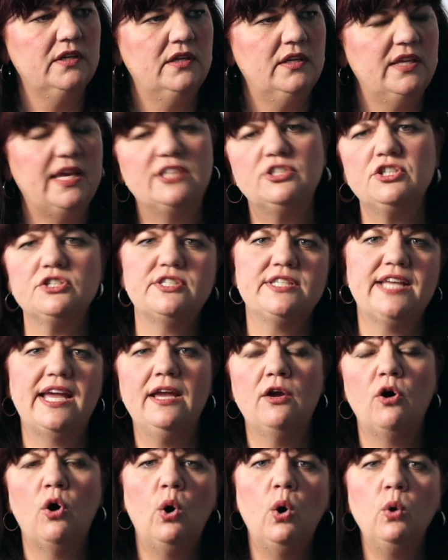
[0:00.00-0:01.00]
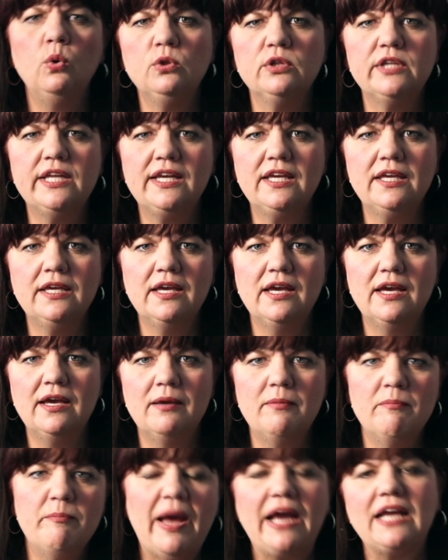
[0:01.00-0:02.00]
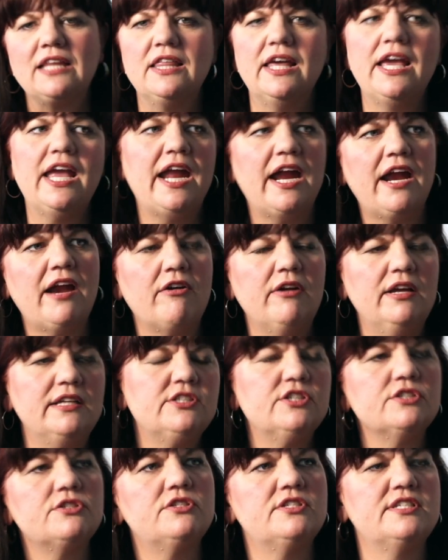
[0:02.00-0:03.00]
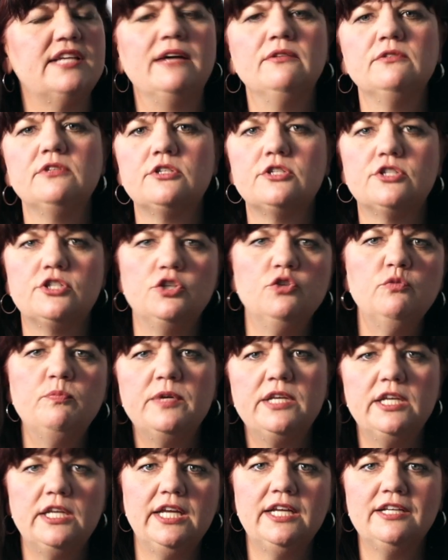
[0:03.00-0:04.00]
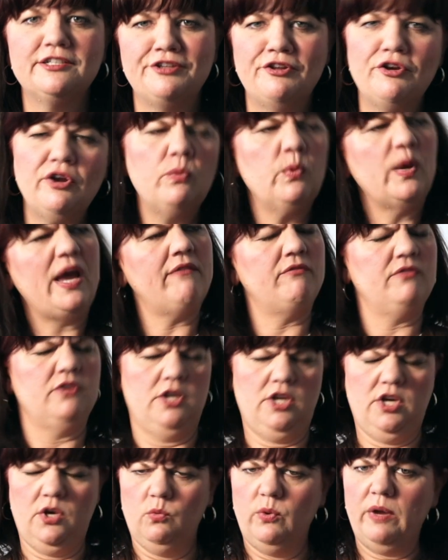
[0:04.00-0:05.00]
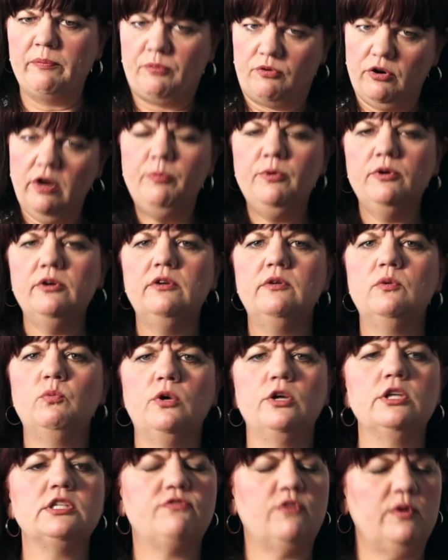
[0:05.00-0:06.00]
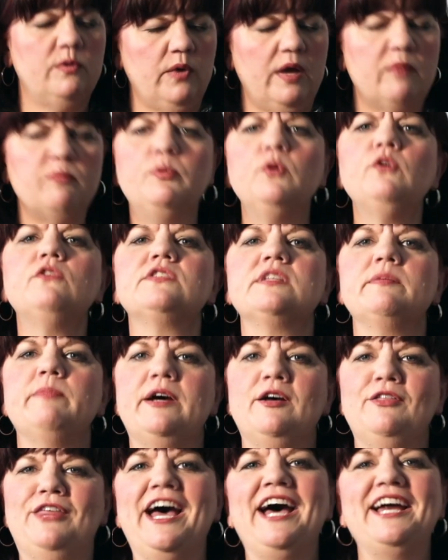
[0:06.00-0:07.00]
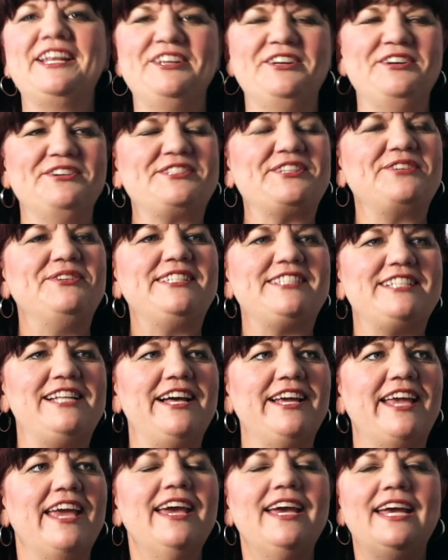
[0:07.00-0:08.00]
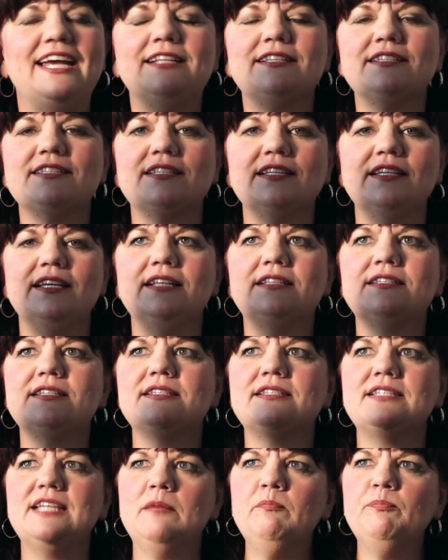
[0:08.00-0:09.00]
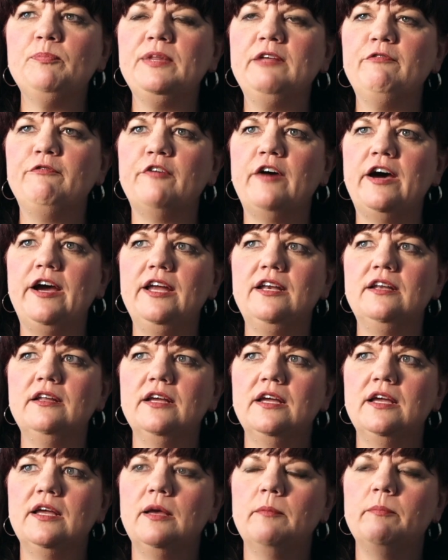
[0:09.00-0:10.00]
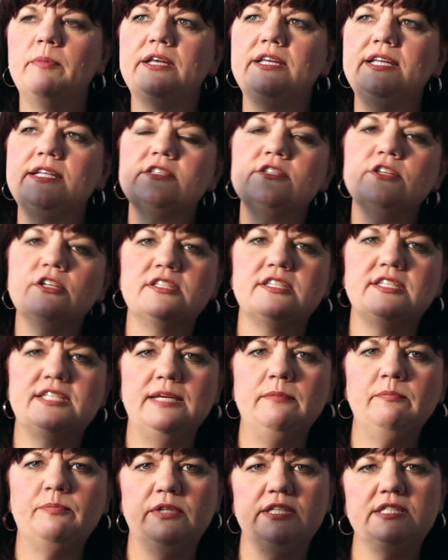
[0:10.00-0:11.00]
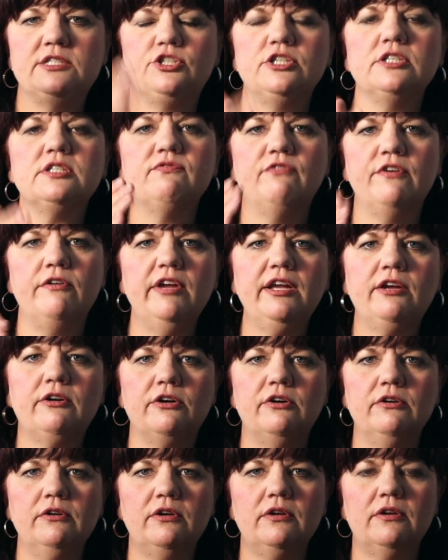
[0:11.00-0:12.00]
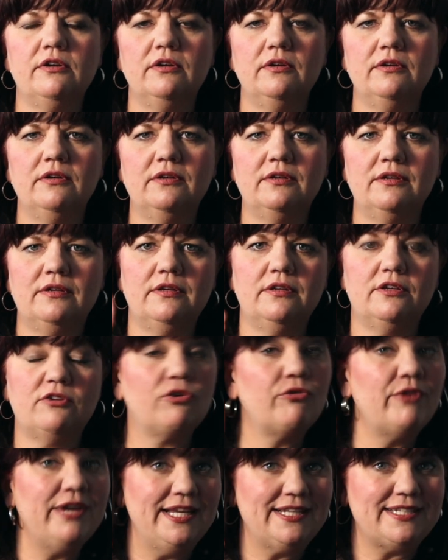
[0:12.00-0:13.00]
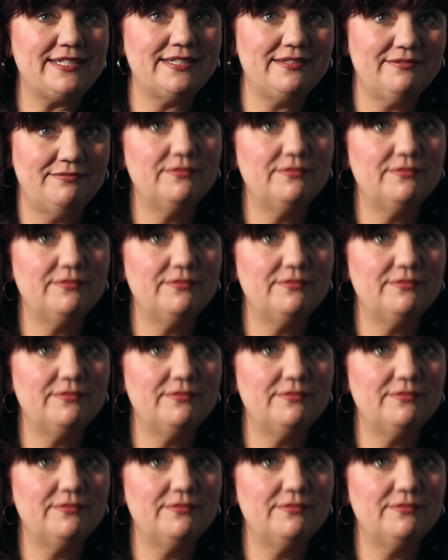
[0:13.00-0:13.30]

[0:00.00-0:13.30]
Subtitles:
just say holding back the ear. It just sounds stupid in English. We have proper words for it. We have books about that. So it's like it's simplified, but it's not simple. It's just very concrete.